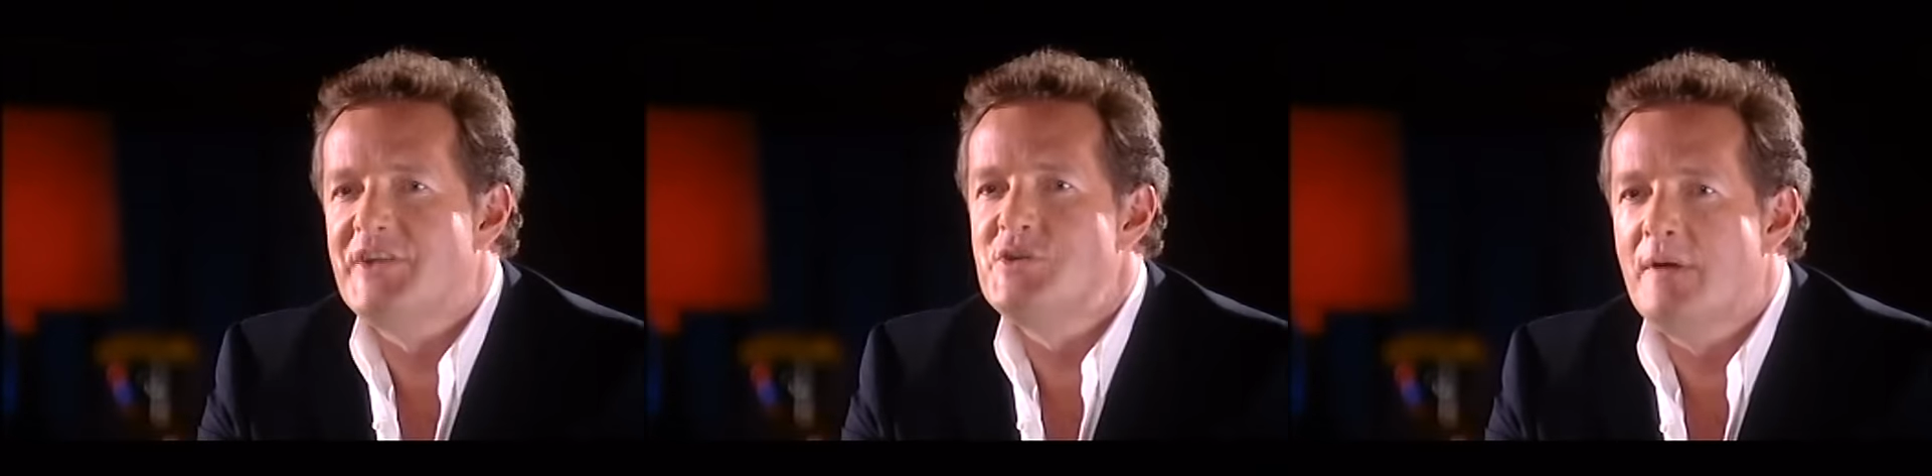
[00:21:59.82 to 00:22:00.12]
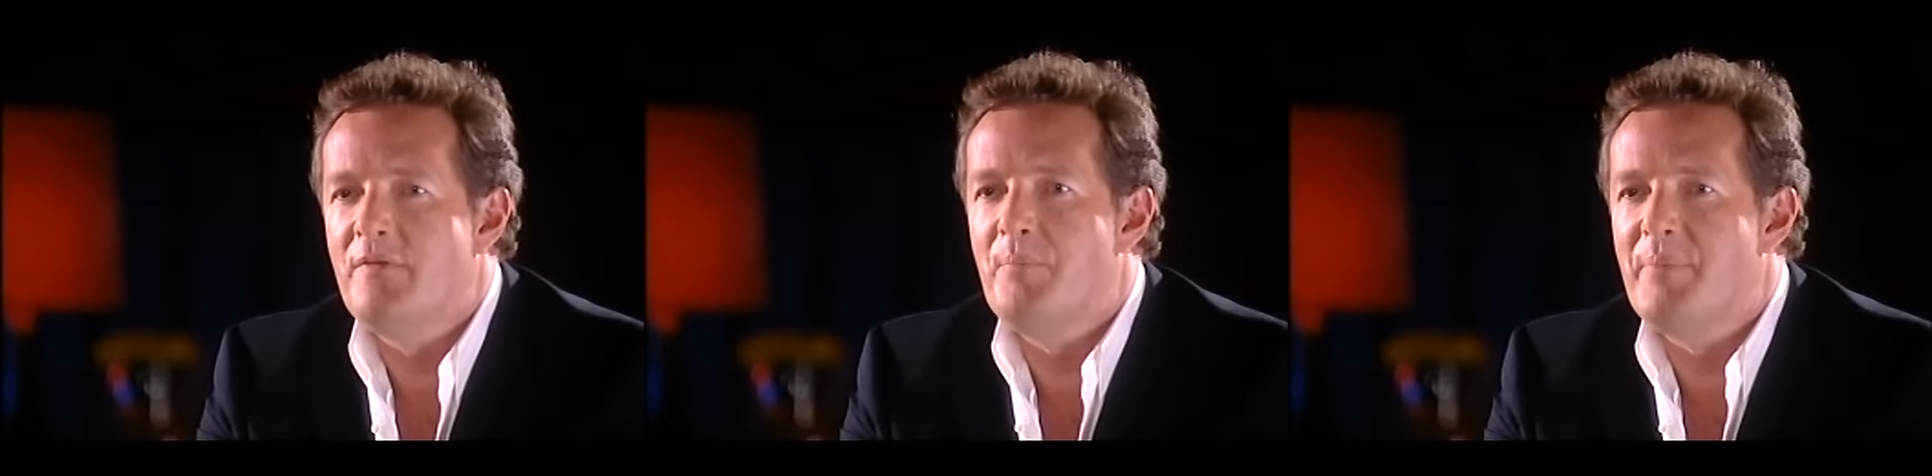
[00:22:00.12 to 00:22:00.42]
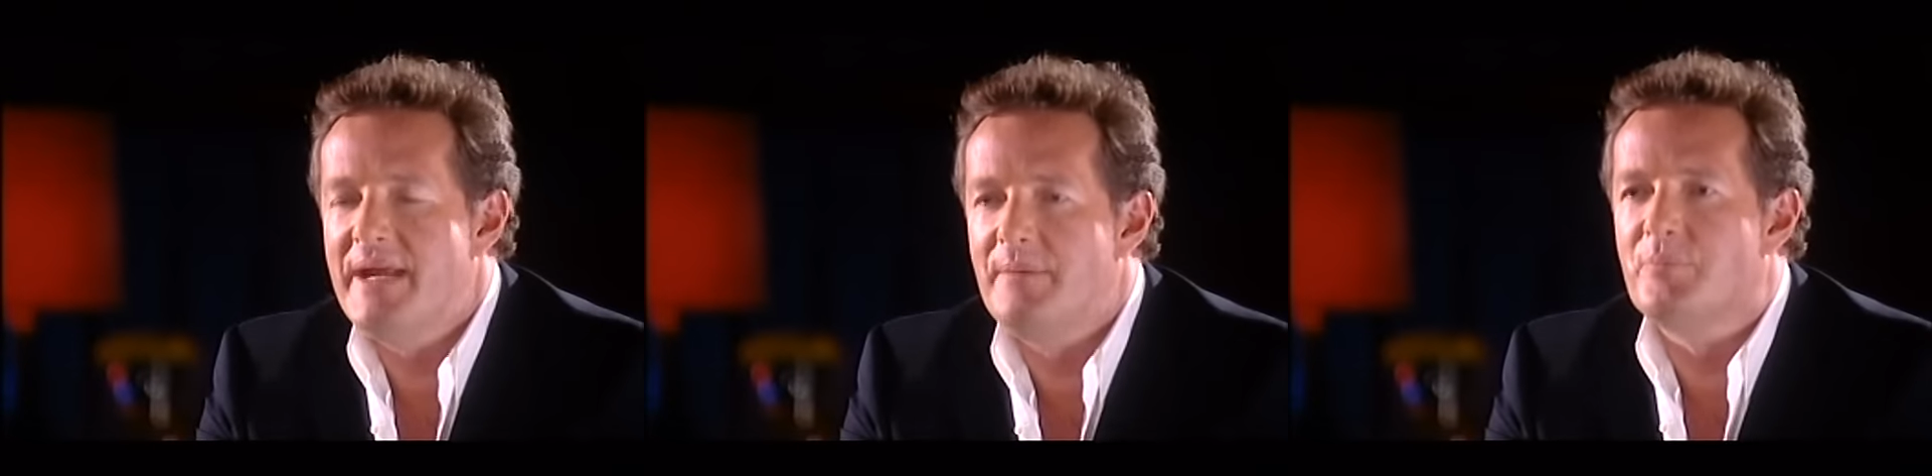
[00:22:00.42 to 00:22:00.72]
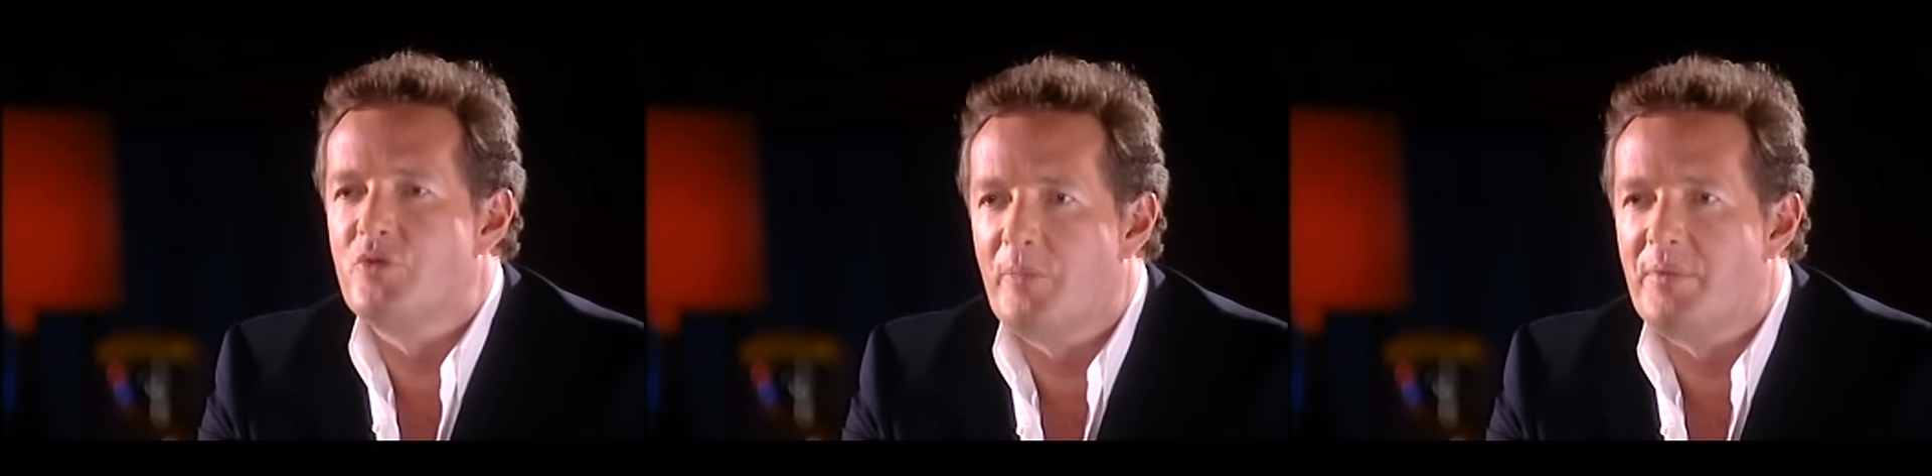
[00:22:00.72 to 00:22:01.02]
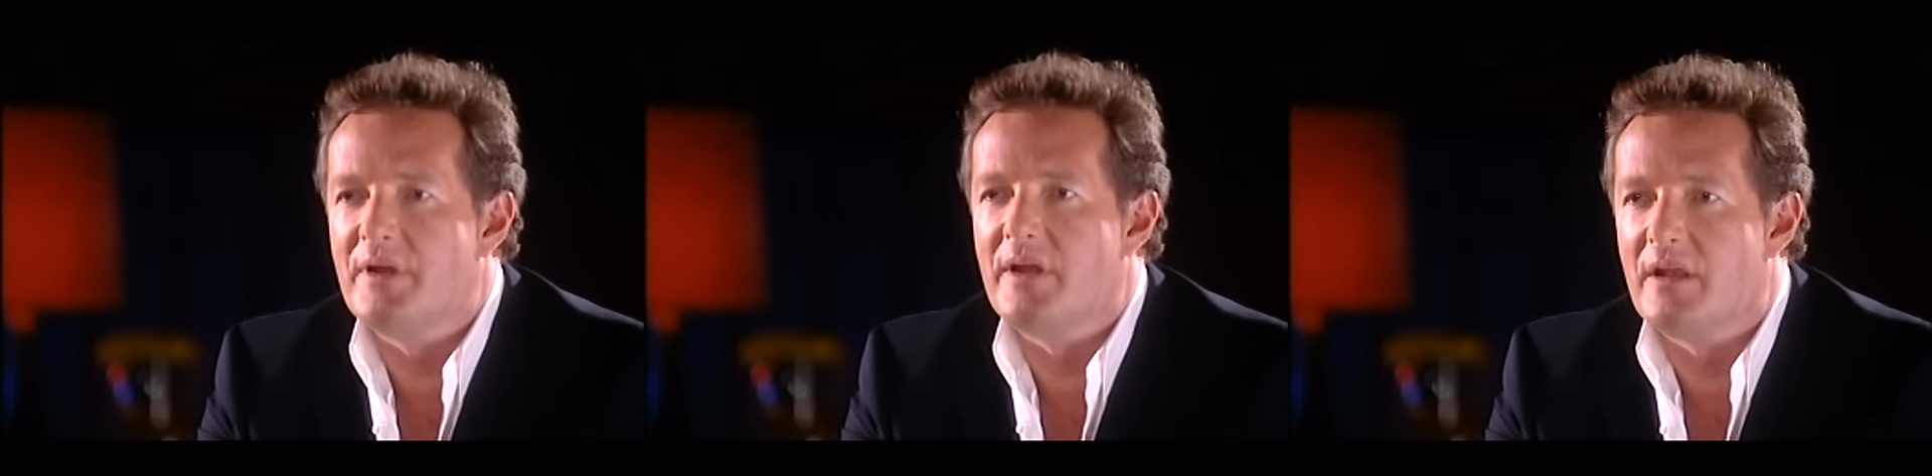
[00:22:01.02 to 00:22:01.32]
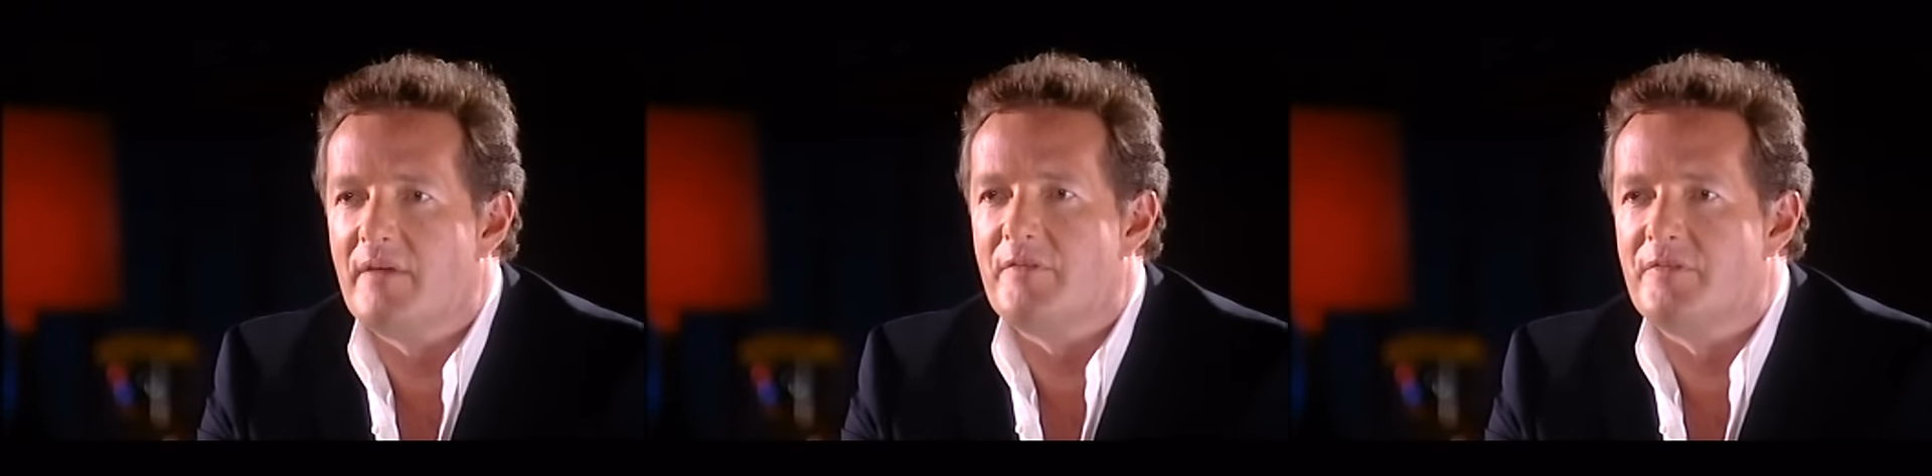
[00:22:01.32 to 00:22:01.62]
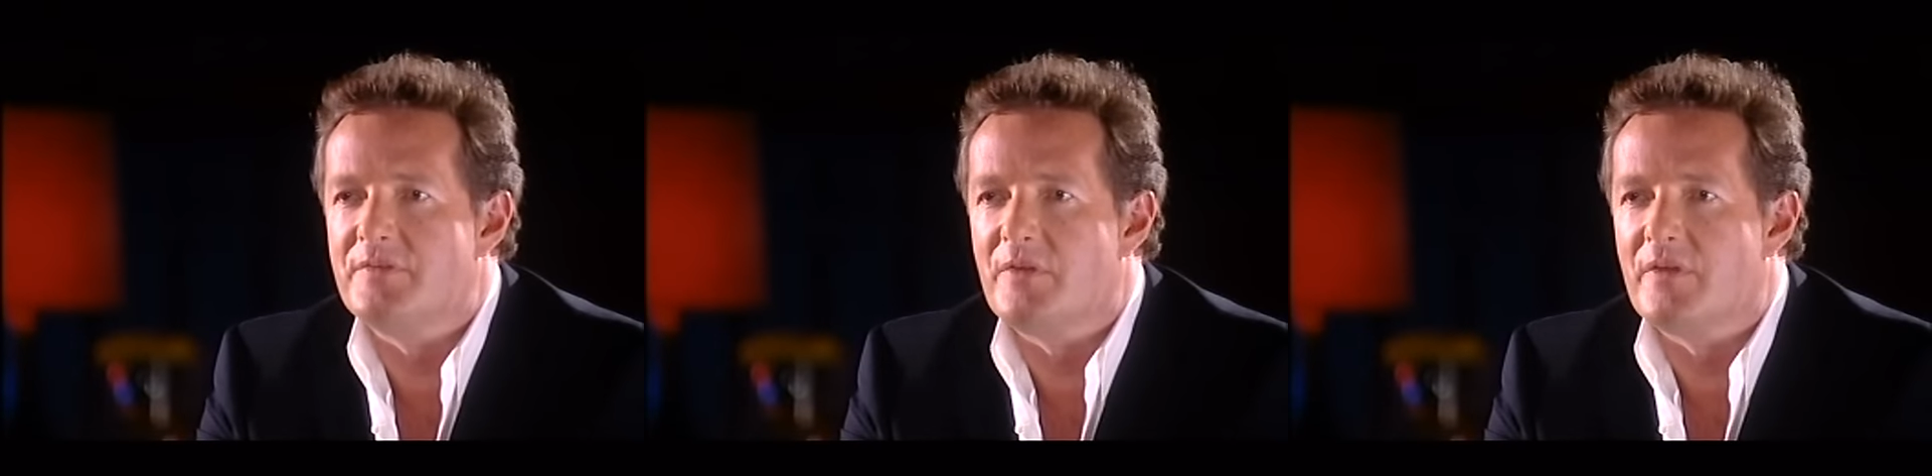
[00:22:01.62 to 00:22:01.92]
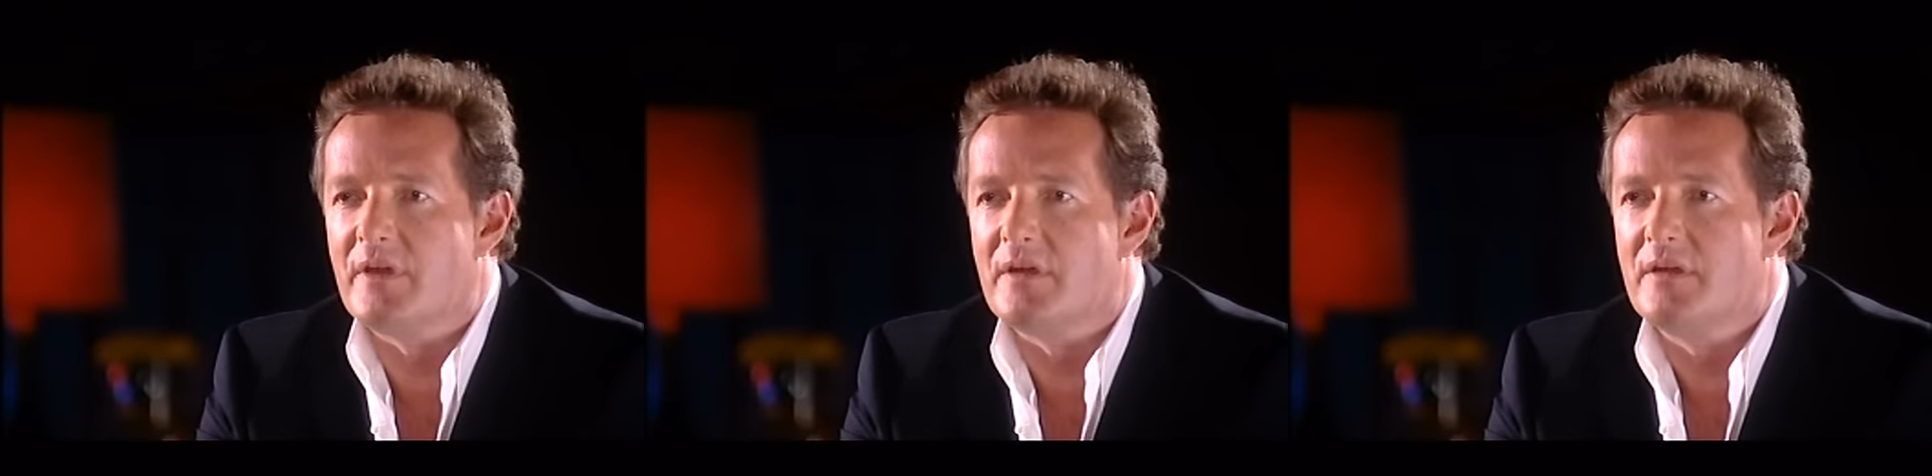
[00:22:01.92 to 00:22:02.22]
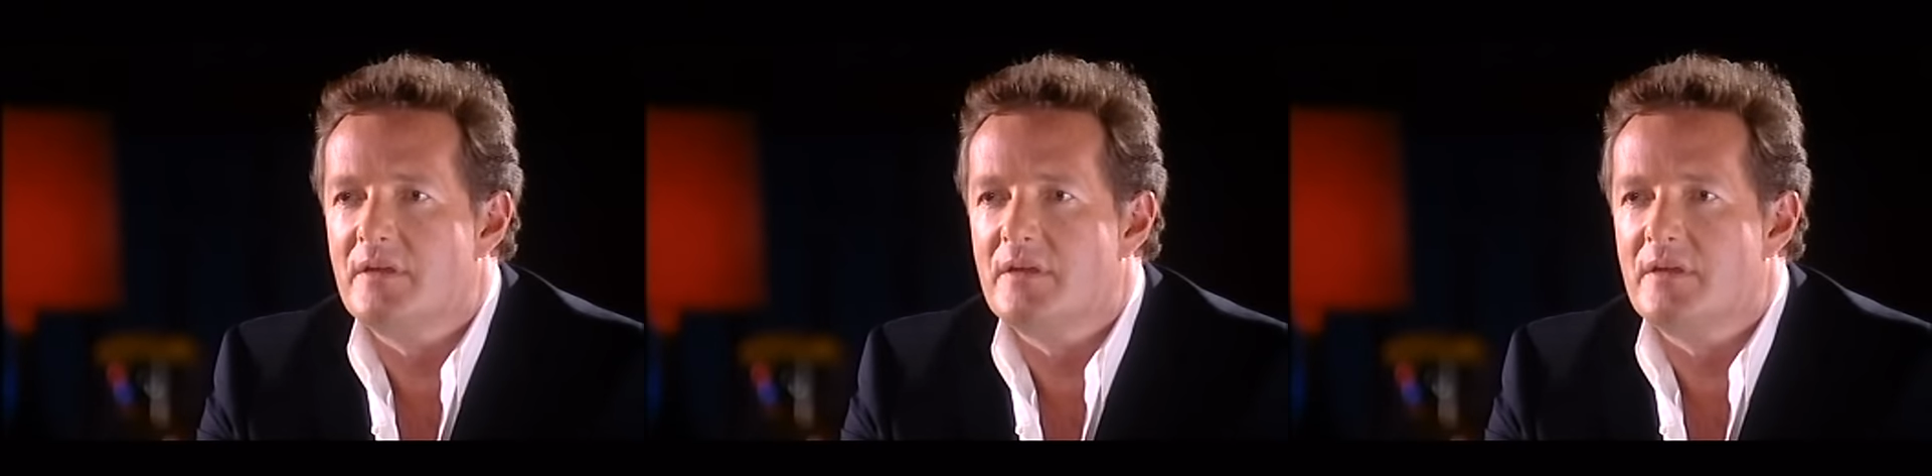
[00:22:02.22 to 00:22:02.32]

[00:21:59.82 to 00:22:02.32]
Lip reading: Had you ever been properly in love, do you think?